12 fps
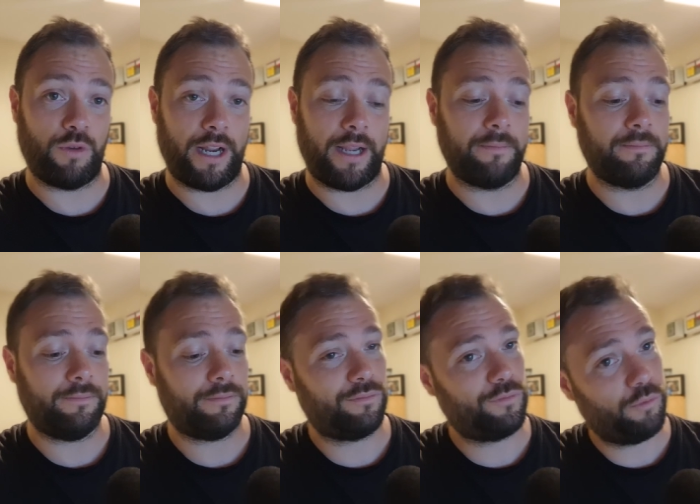Rey
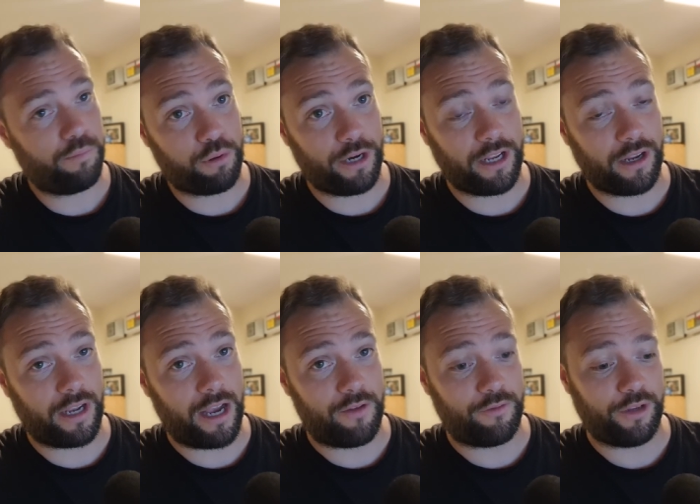pretty good
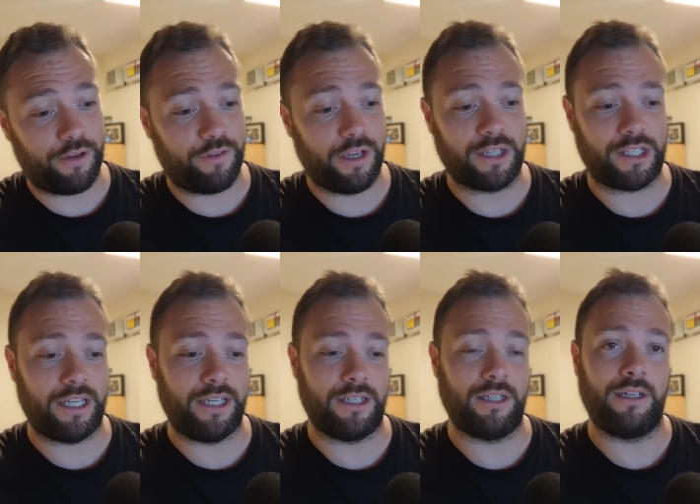going for your first
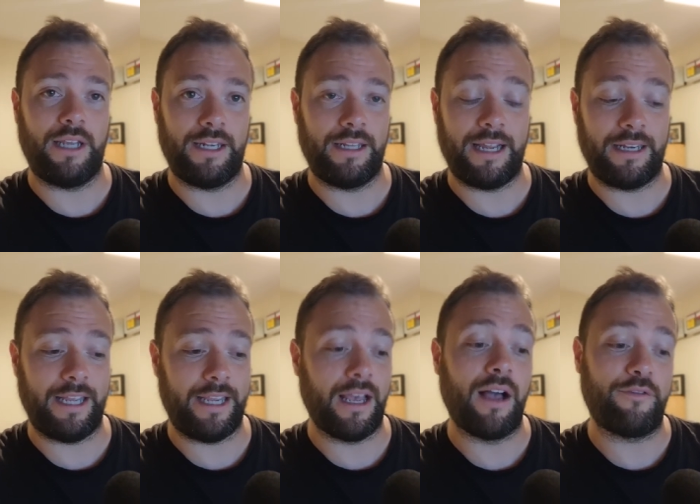season in La
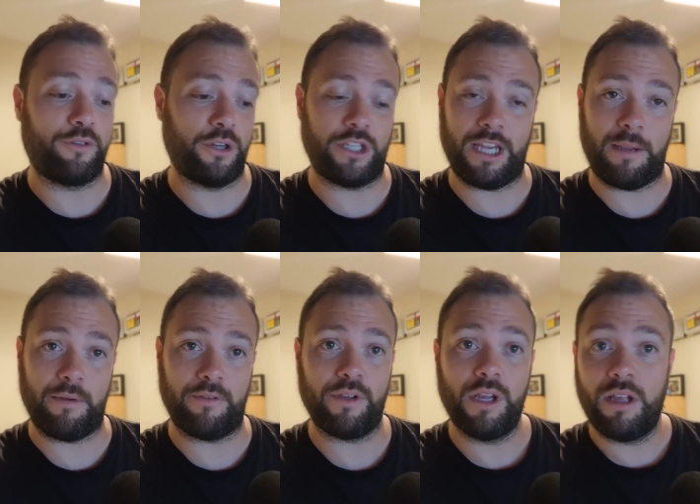Liga for a team
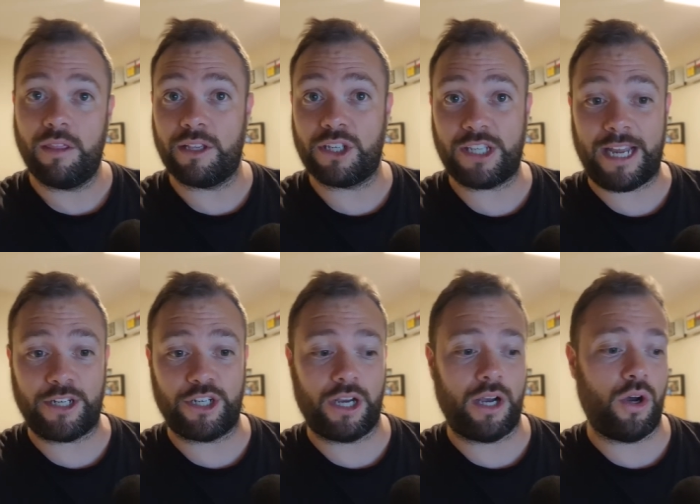of the
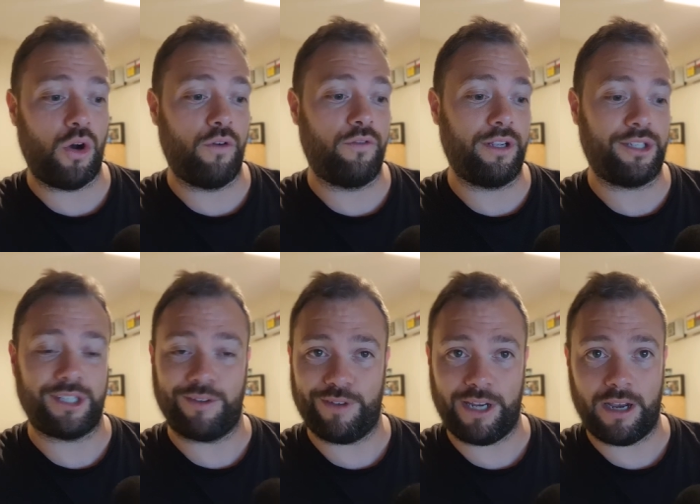stature of
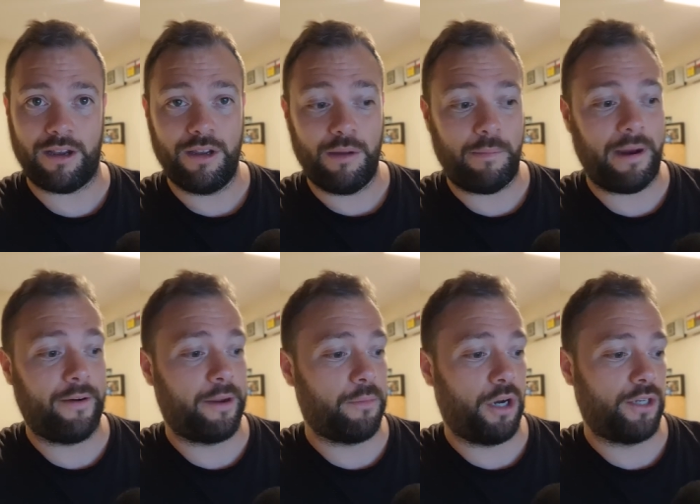Sevilla.
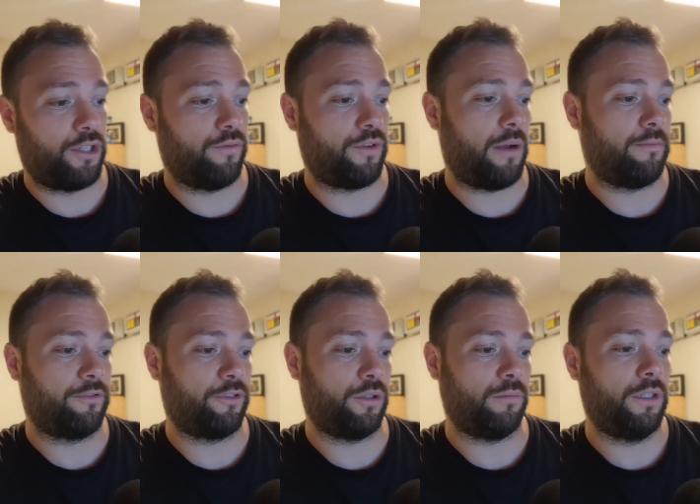Bearing in mind you've come
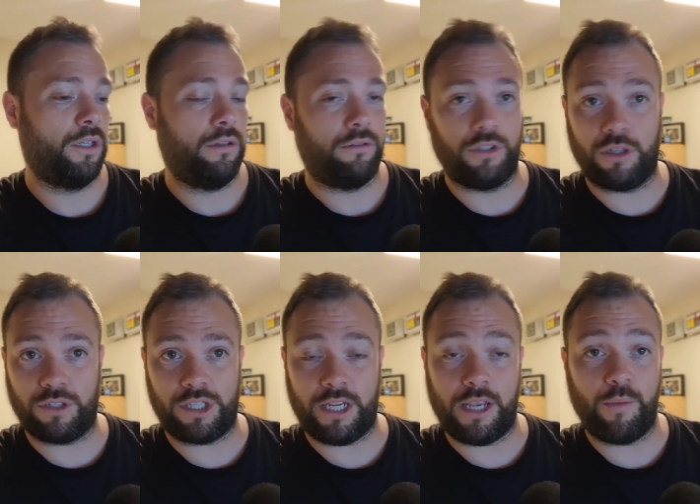from
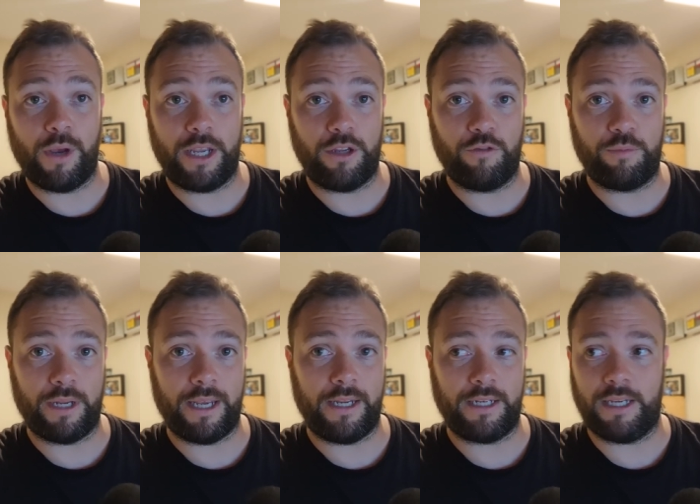Nancy, where you've
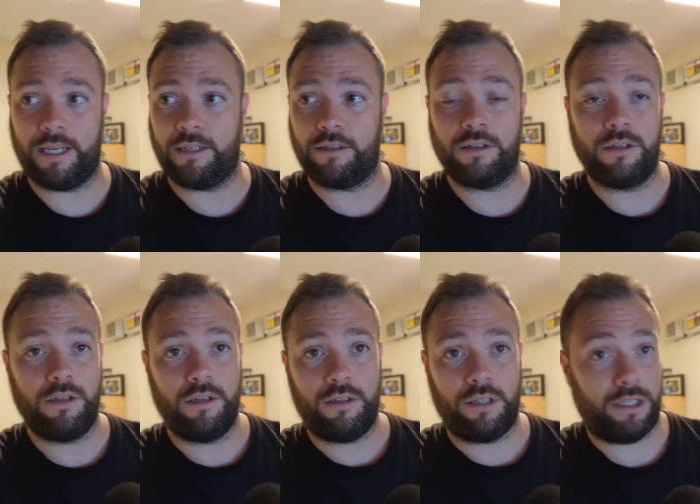played in
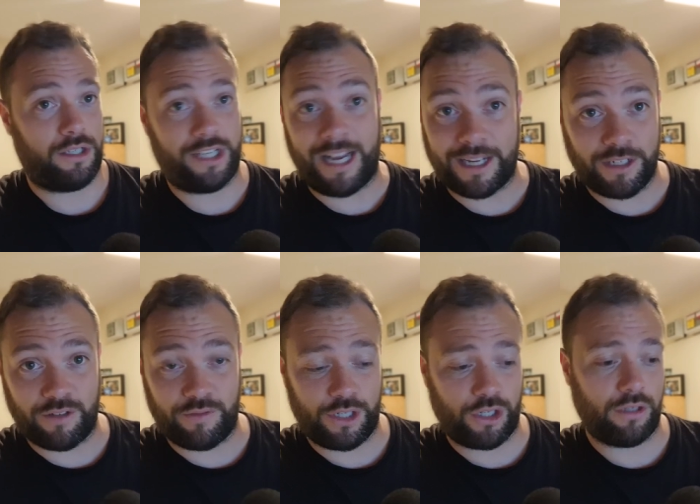the second
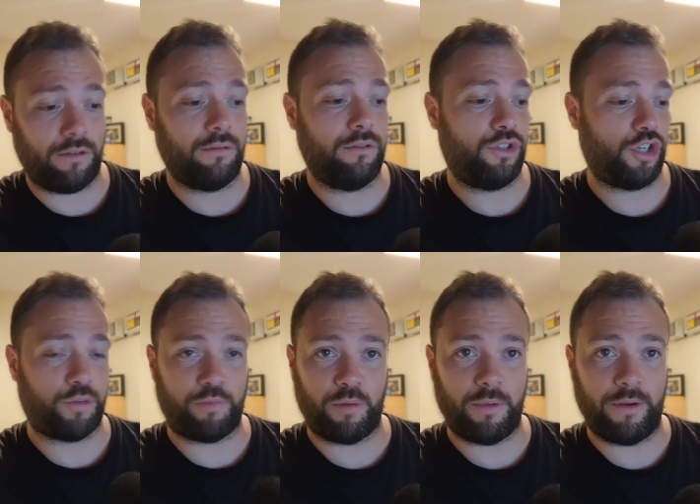division, just
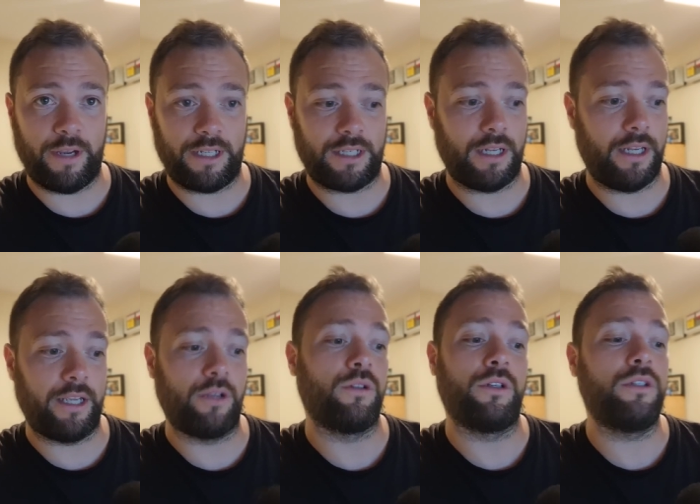promoted to
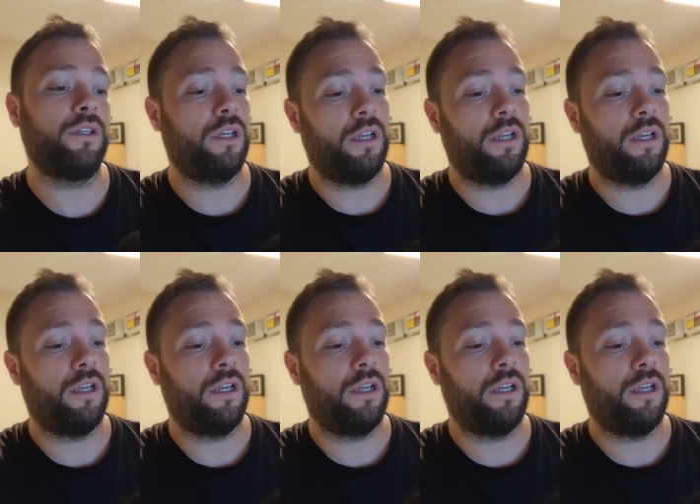Ligue 1.